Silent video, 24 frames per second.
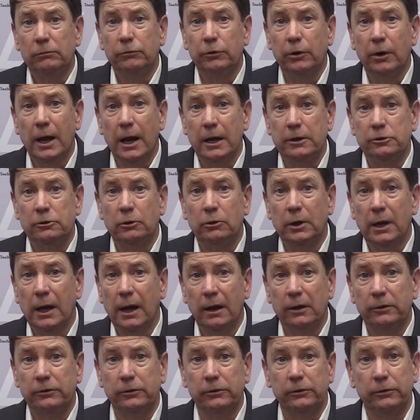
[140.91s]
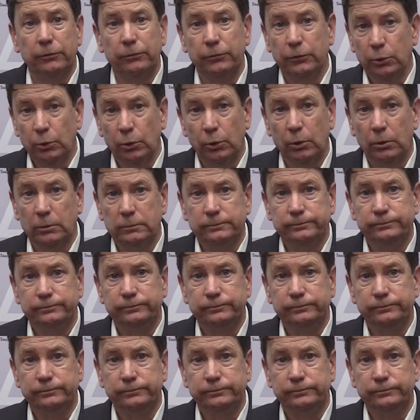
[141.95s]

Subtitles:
for natural gas as a fuel.